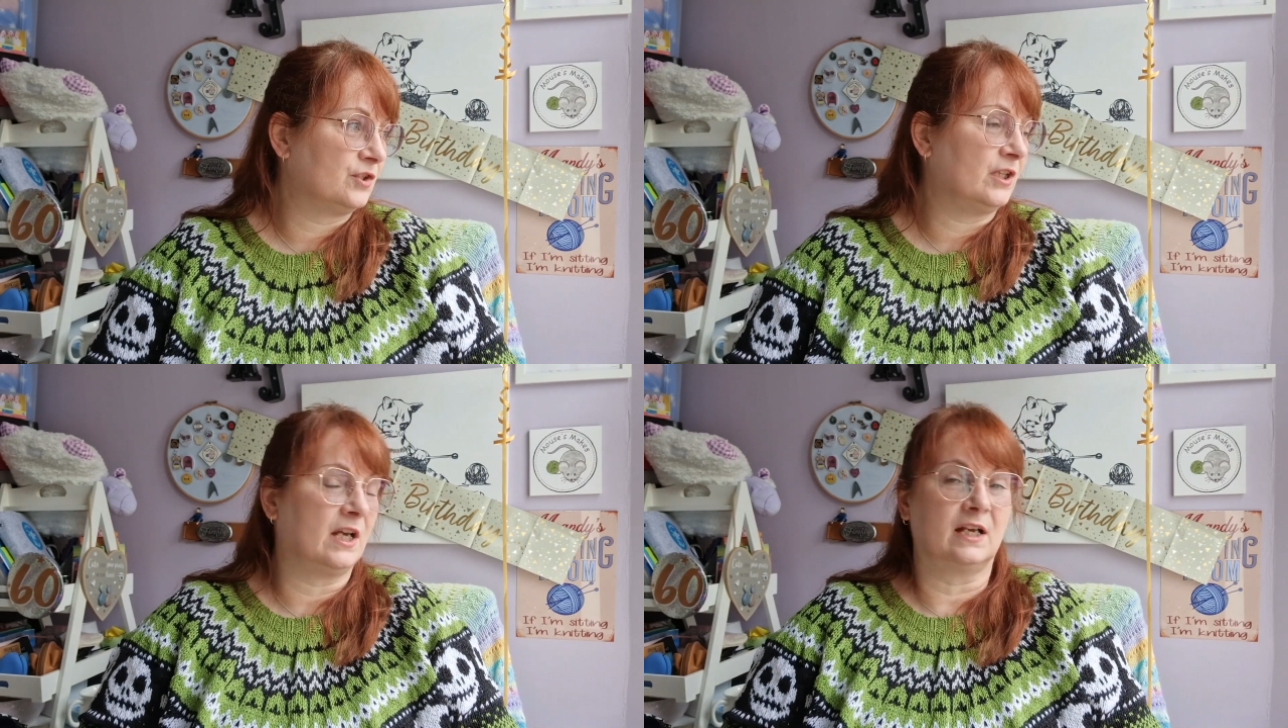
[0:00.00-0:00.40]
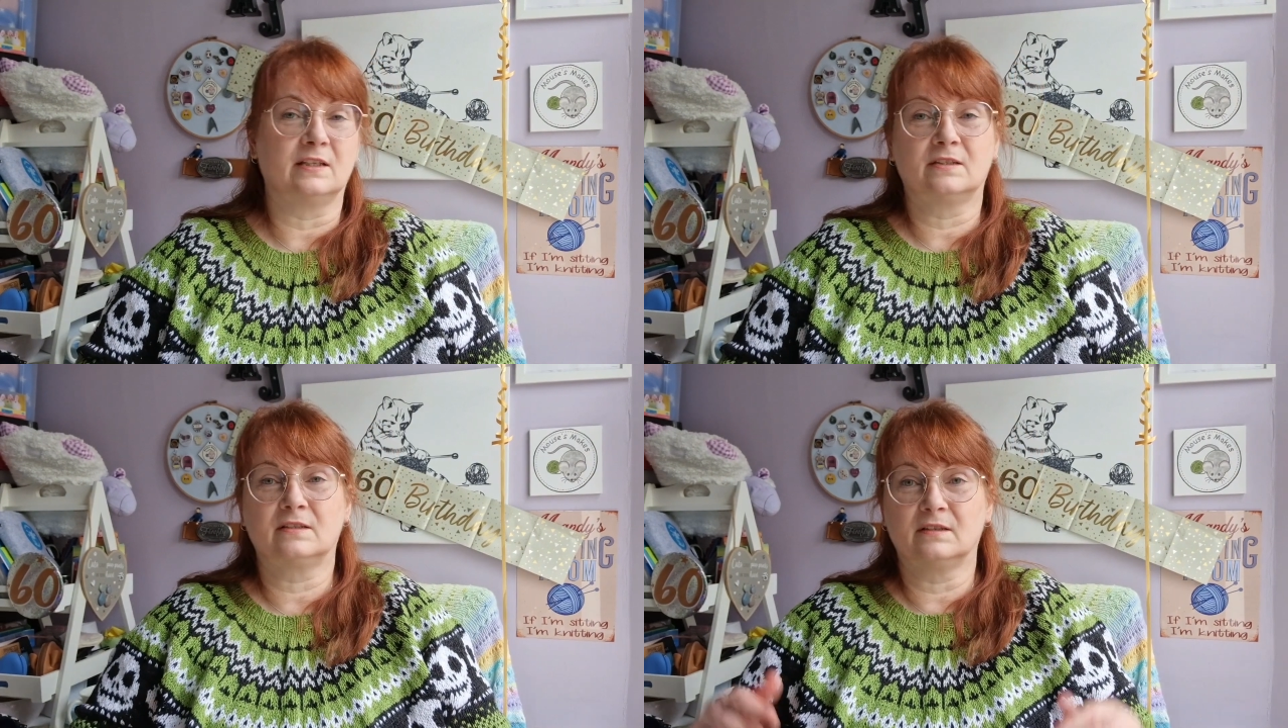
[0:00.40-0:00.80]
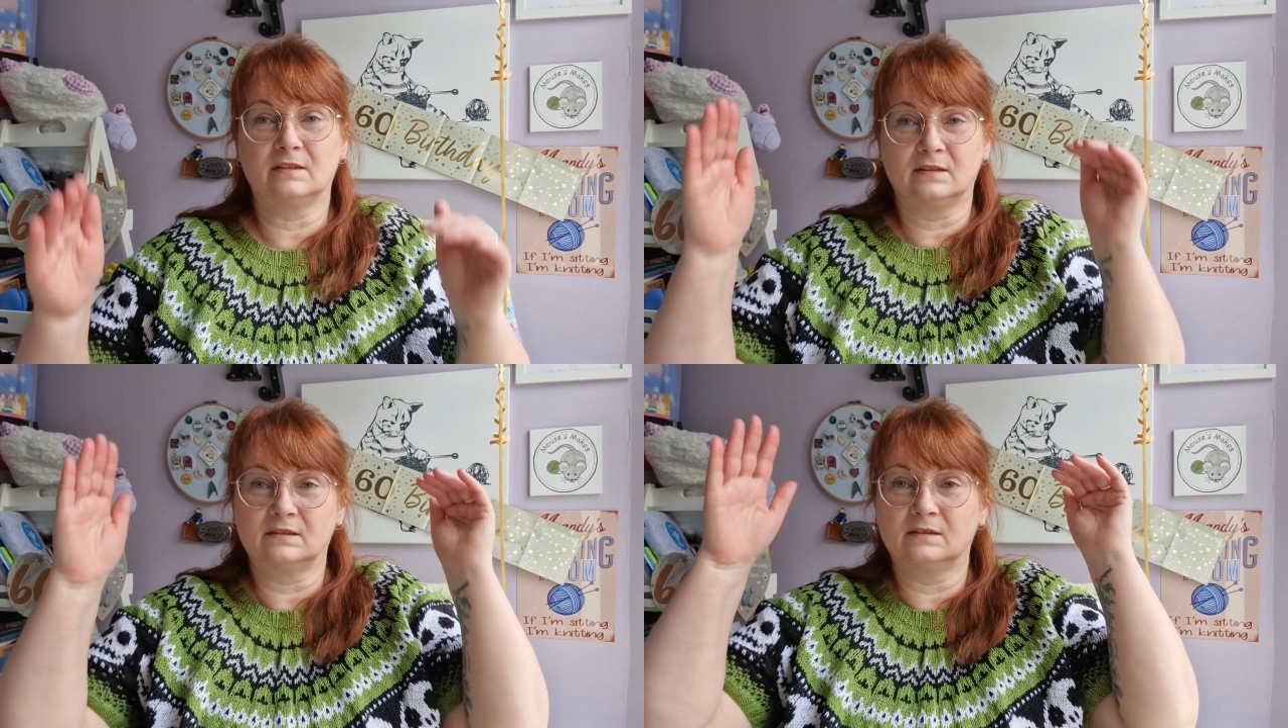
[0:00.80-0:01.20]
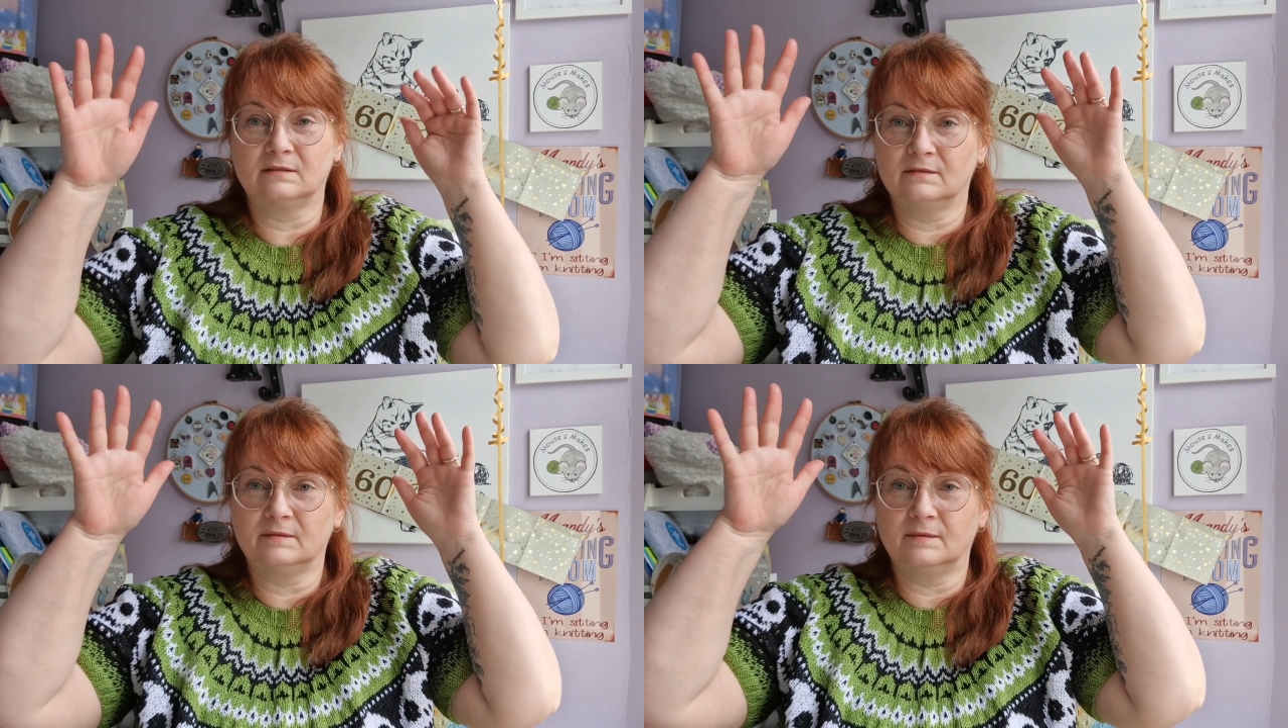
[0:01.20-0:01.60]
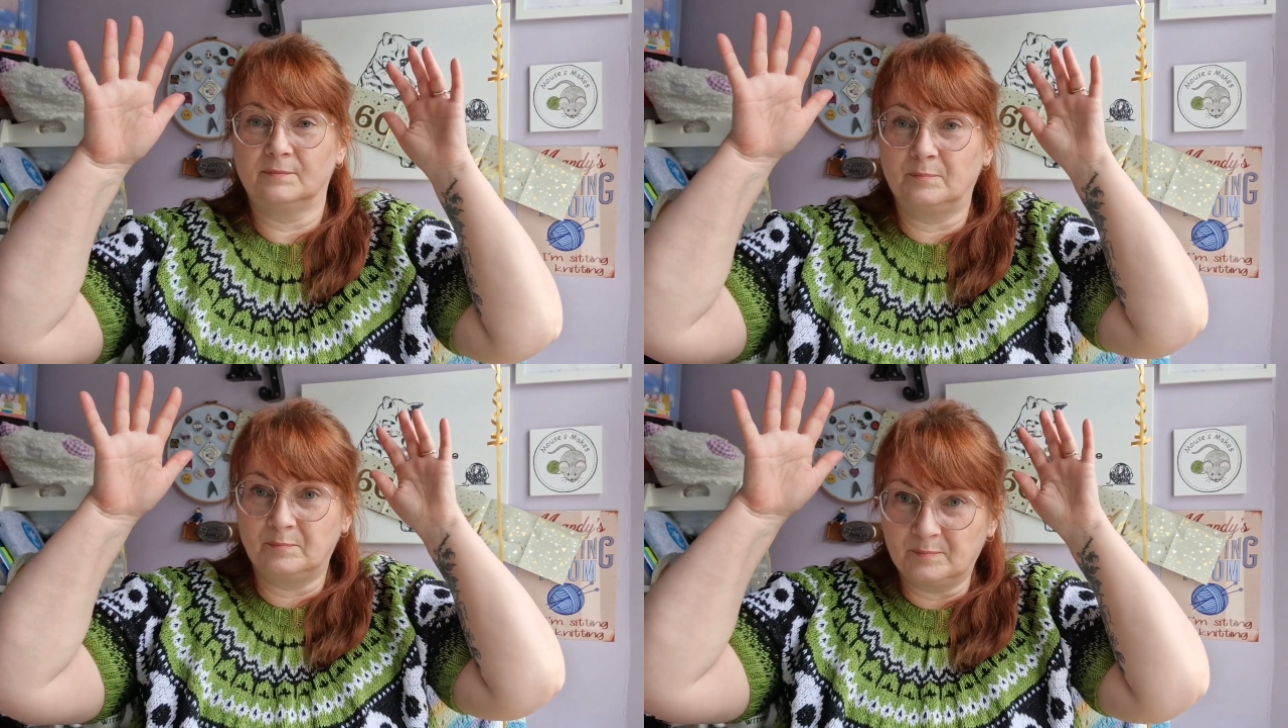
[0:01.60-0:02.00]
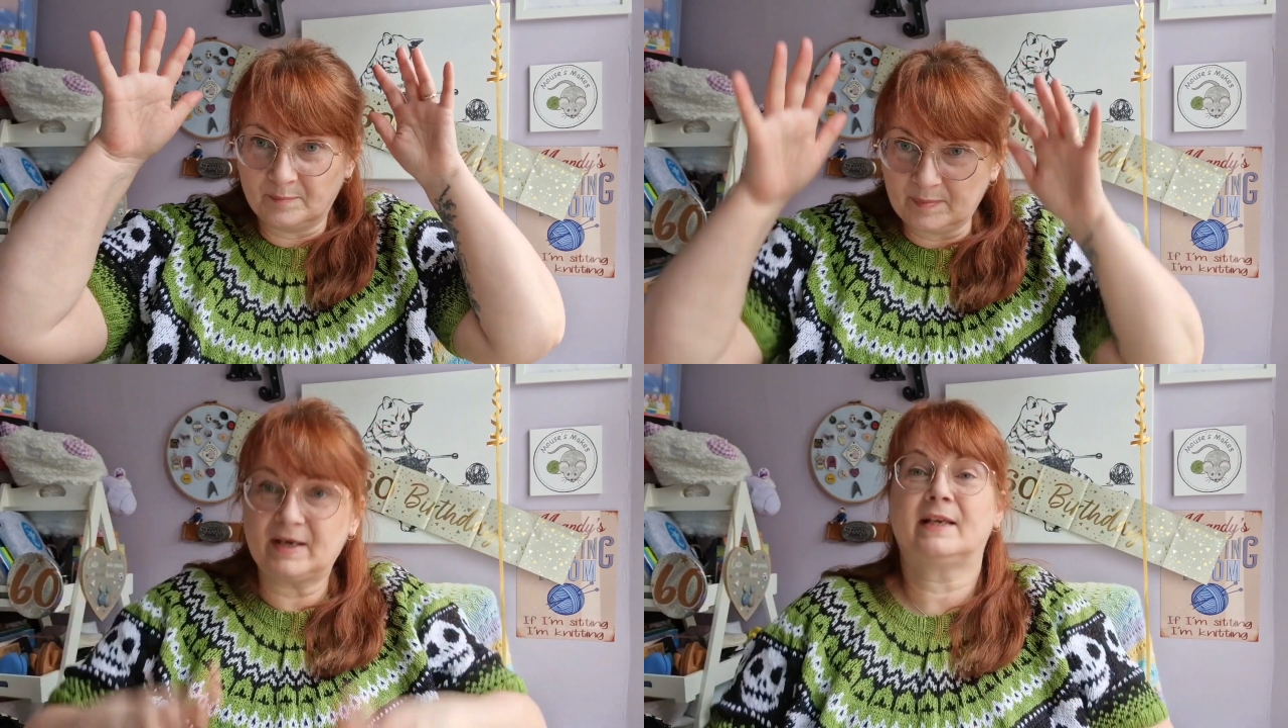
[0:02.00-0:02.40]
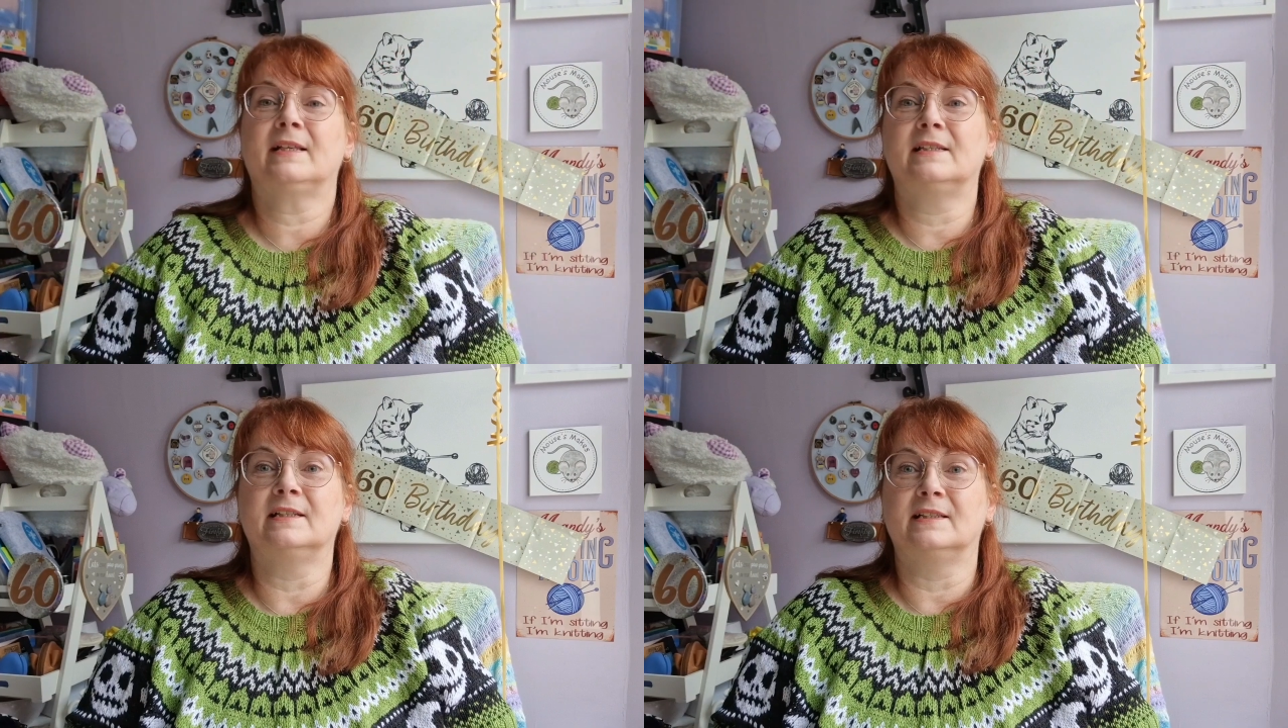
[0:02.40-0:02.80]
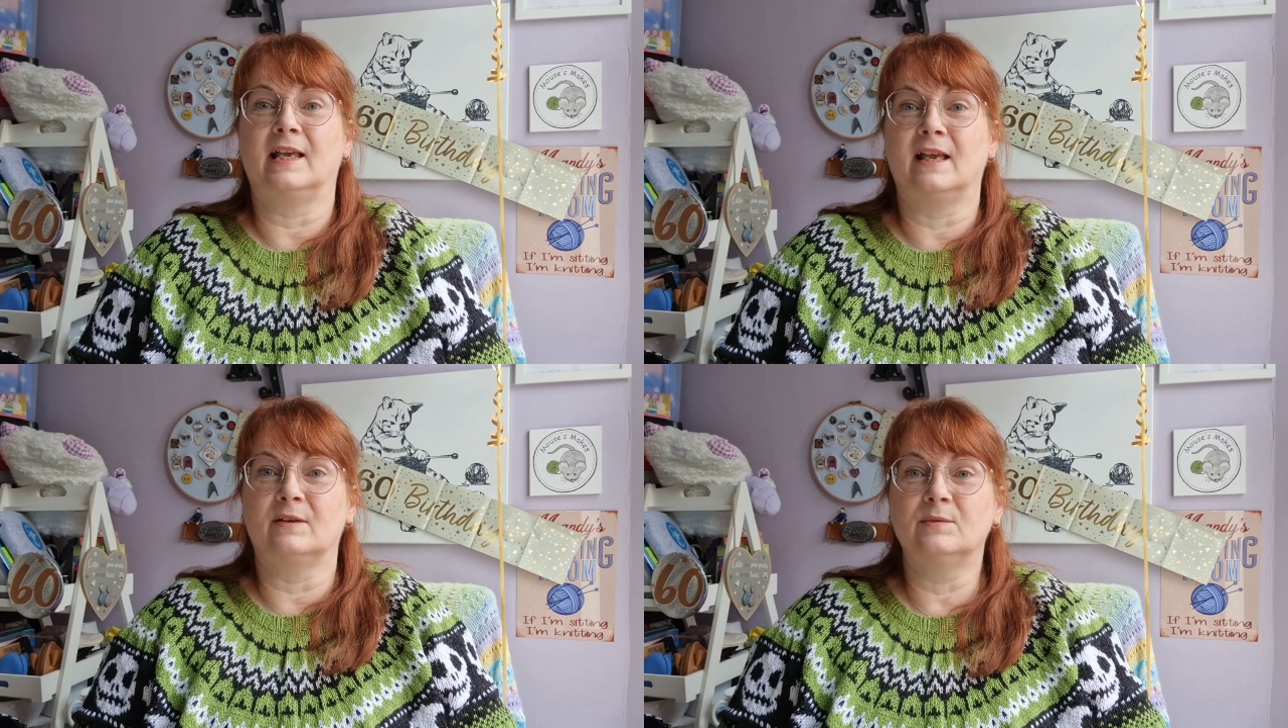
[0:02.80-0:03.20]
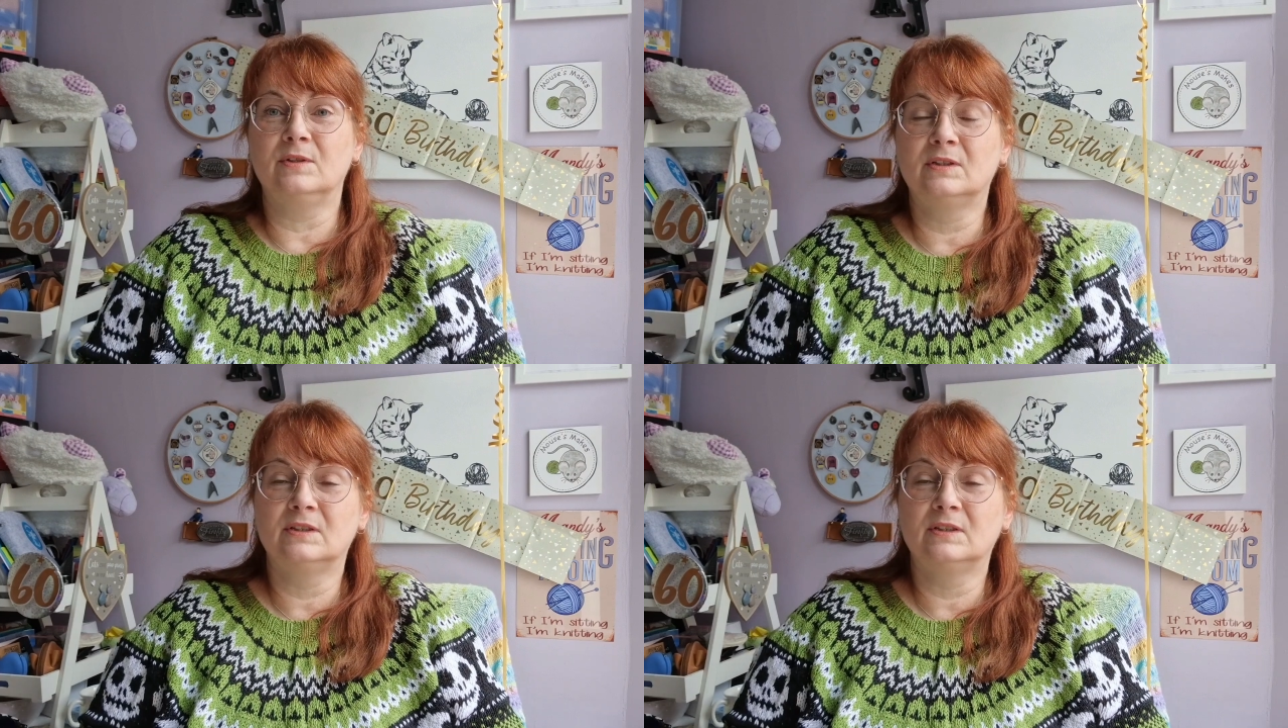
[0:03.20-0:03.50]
just bucketed down,